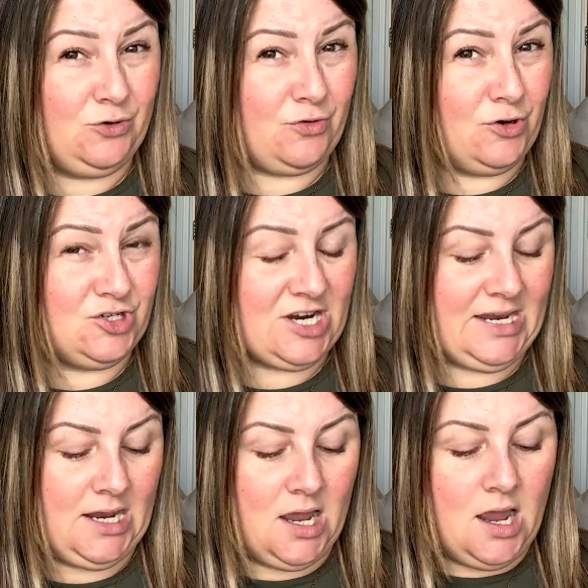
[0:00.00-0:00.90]

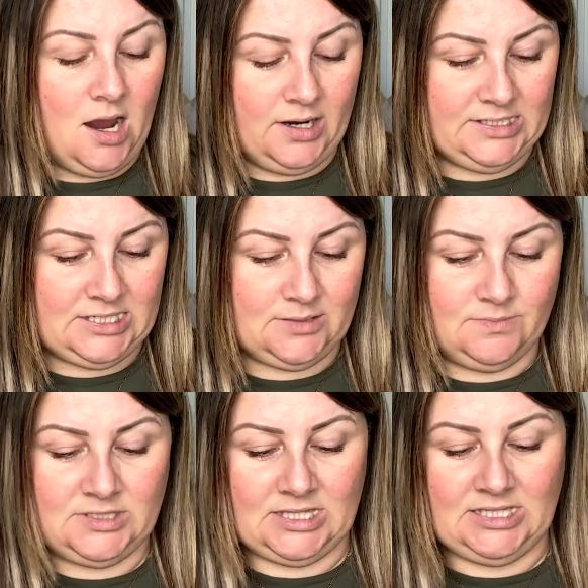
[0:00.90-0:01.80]
crochet items.